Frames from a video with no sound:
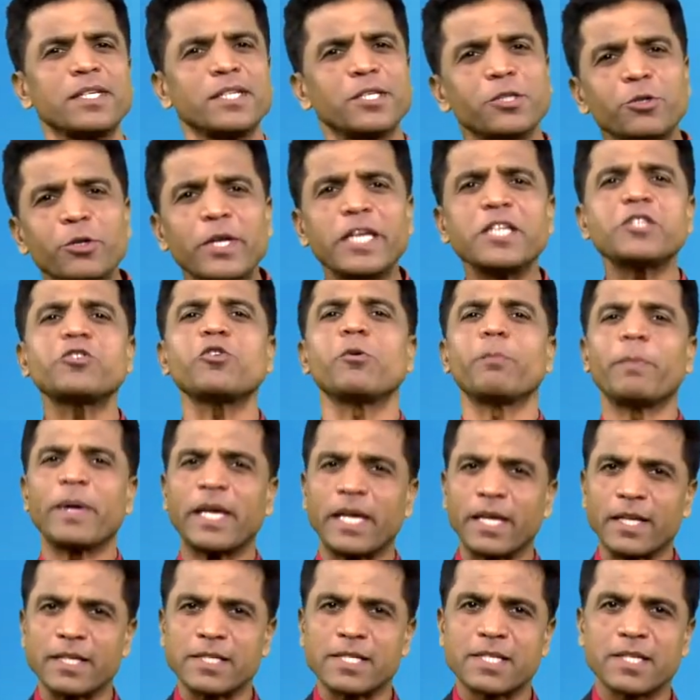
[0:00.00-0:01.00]
today's
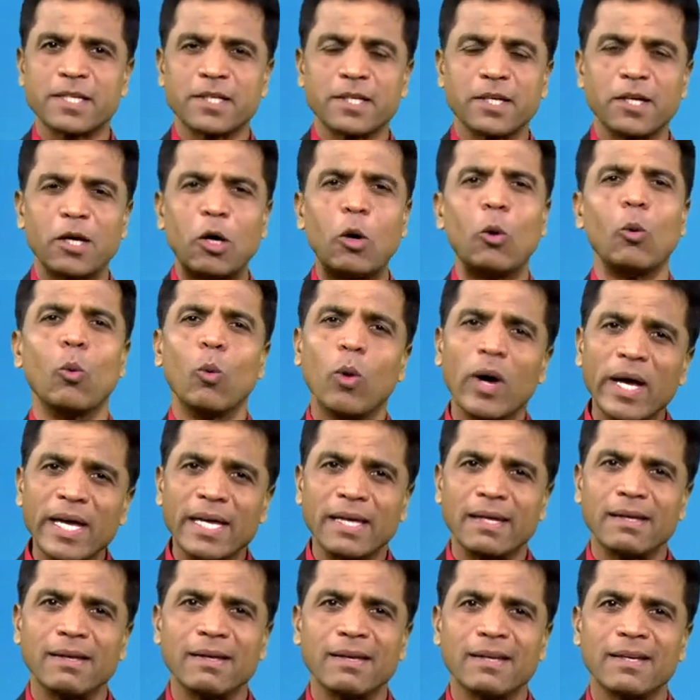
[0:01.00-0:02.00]
topic is
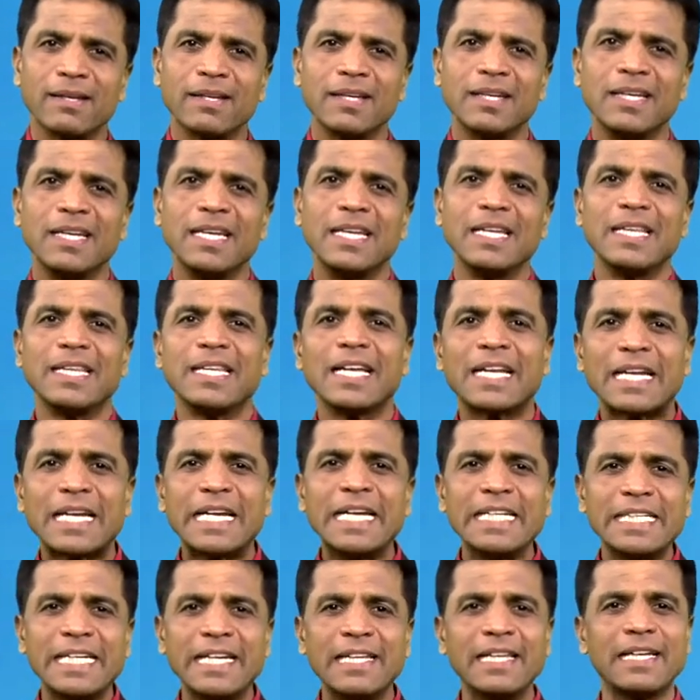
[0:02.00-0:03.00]
why the
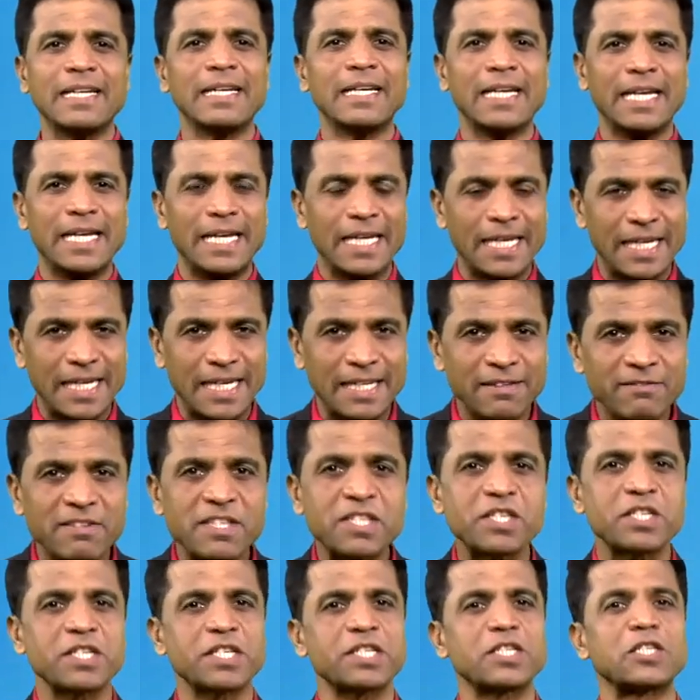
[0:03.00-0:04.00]
retailer
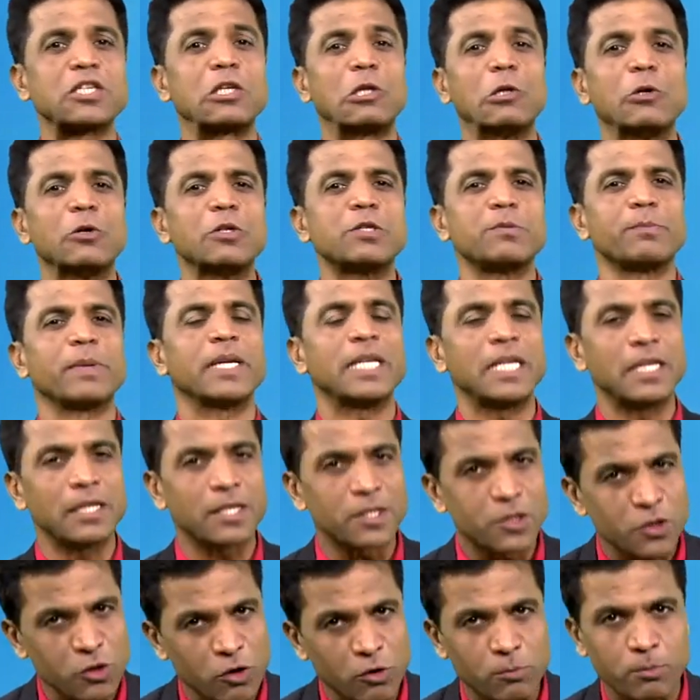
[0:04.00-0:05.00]
investors lose money in
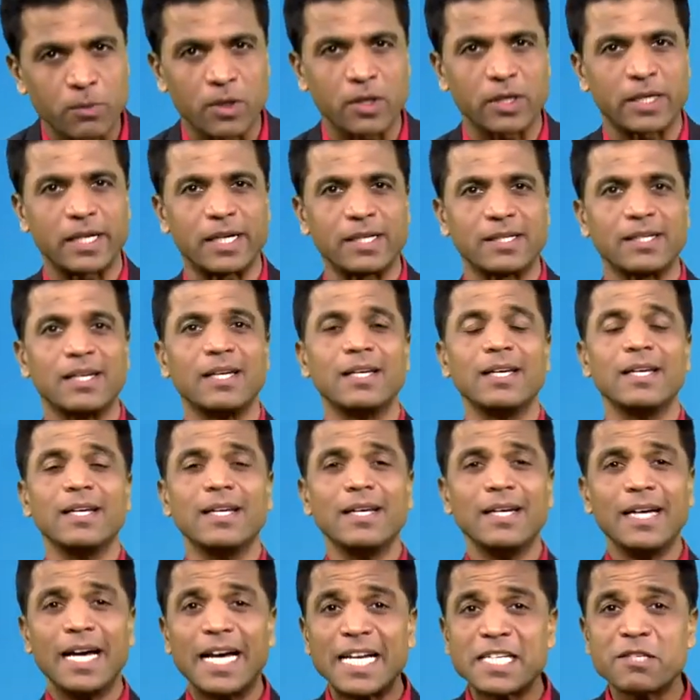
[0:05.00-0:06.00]
the stock market,
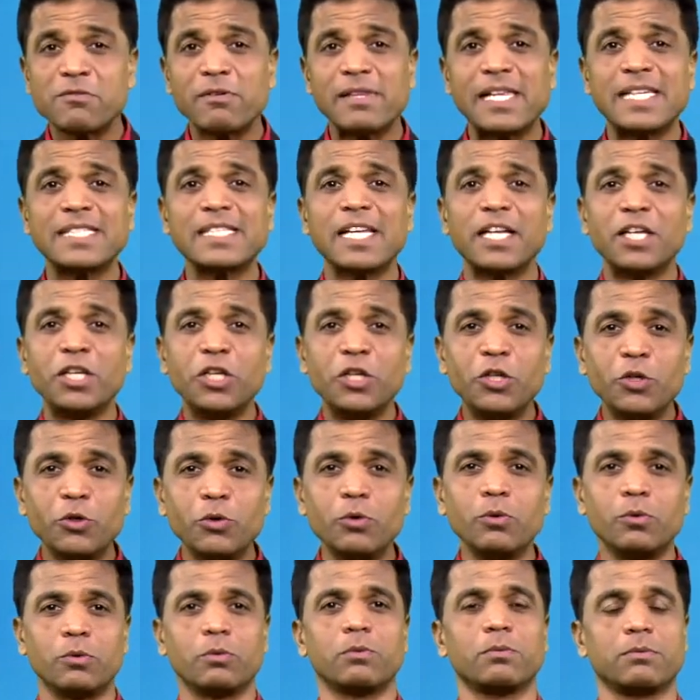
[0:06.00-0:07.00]
as well as the
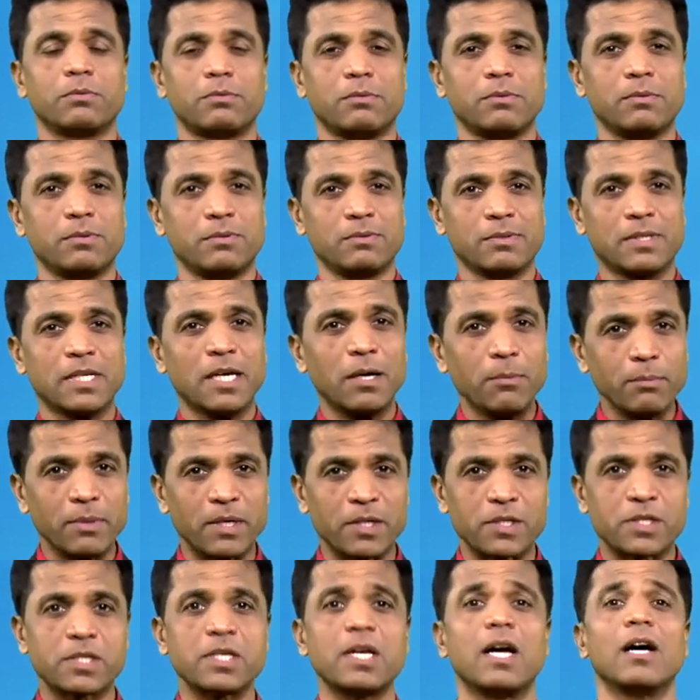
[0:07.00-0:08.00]

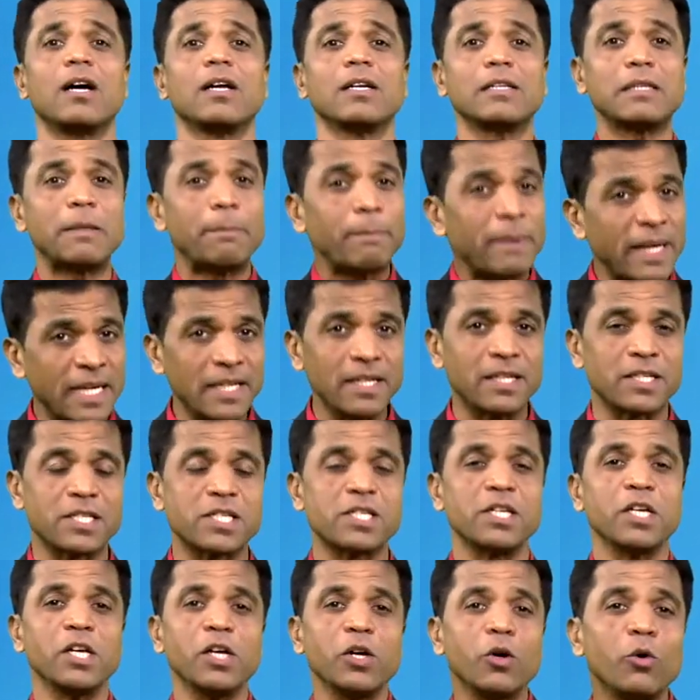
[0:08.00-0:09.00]
newcomers or the
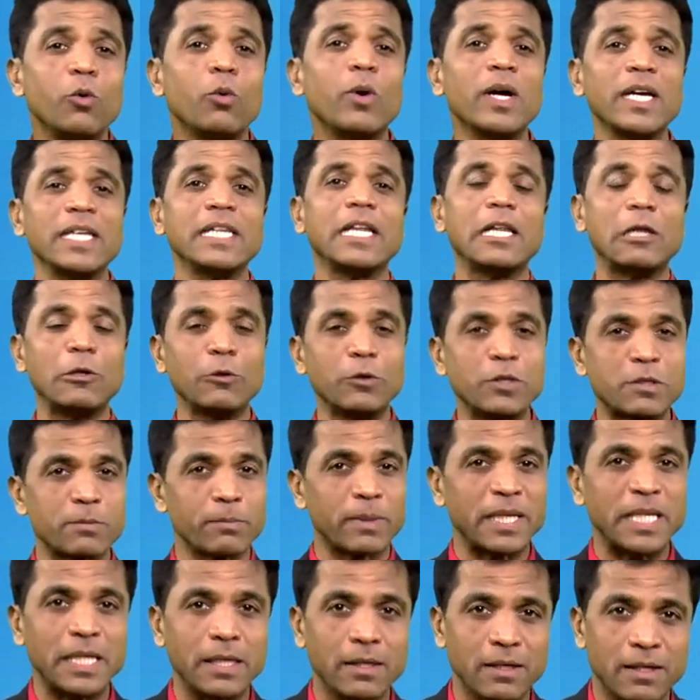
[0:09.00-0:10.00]
beginners, why they lose
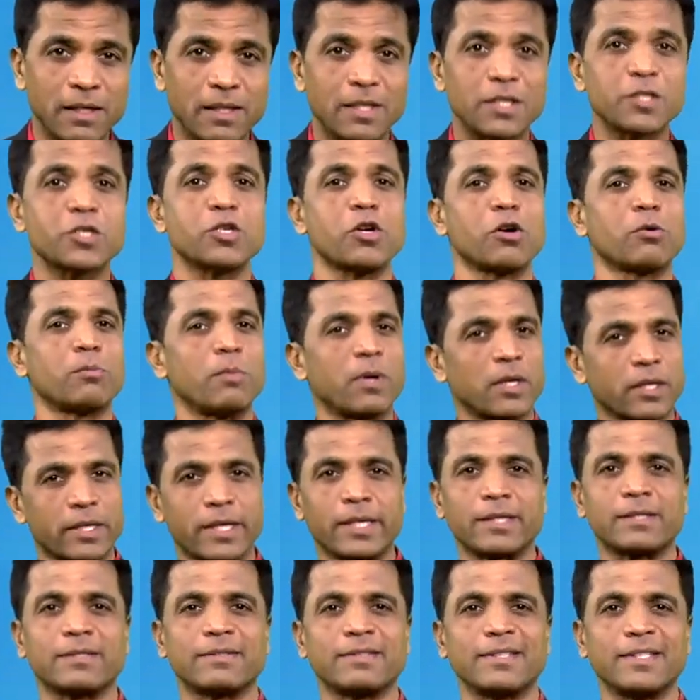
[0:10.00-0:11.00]
money in the stock
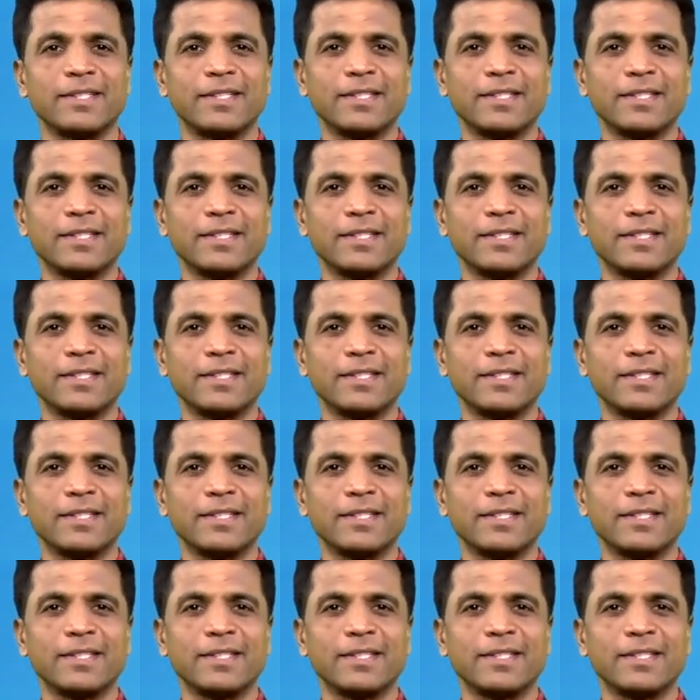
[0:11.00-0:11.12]
market.